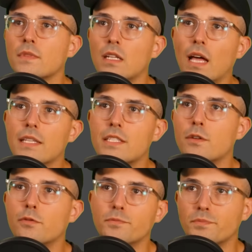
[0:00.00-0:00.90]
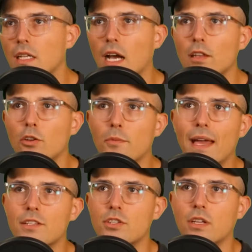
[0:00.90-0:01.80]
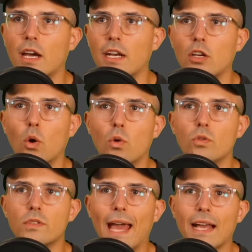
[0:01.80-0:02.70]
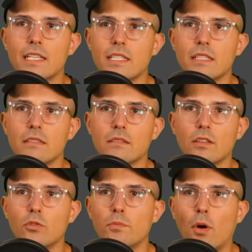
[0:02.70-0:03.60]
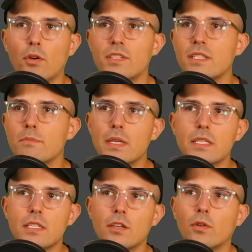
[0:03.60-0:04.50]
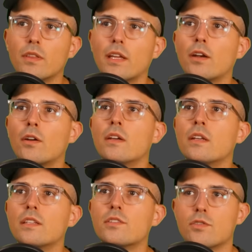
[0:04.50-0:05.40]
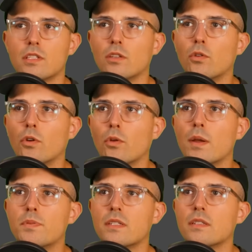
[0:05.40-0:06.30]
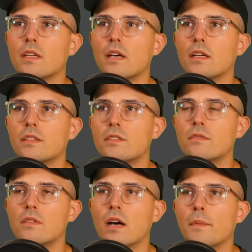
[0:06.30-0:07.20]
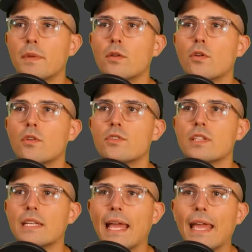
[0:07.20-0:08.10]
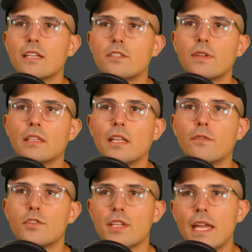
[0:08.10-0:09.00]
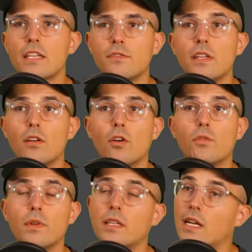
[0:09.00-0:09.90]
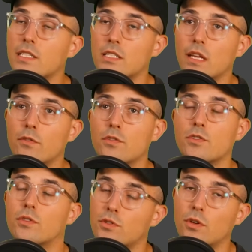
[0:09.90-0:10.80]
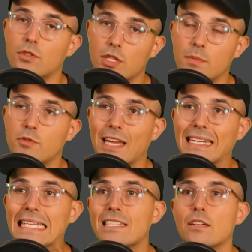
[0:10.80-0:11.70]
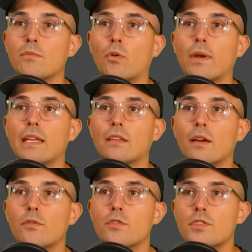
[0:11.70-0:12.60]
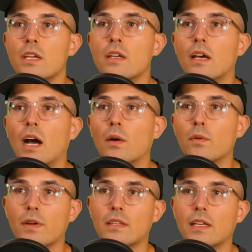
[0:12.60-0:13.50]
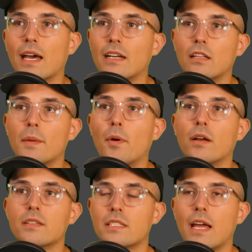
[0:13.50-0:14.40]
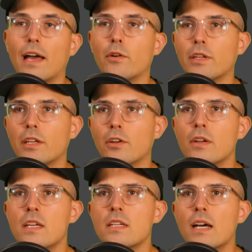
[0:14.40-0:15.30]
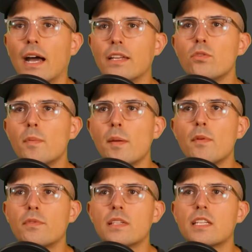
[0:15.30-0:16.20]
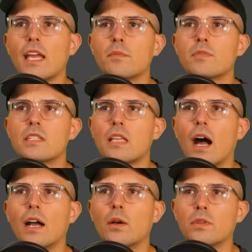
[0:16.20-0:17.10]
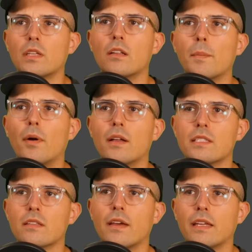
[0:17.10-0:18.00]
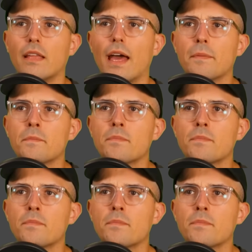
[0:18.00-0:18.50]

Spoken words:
Lots of color-matched kind of gold accent little parts and bits here and there. These are just little grips and mirrors and ASV levers. ASV are really nice levers, so those aren't cheap Chinesium grade levers. We've got the kind of clip-on style here. I don't remember if these came stock with the clip-ons like that.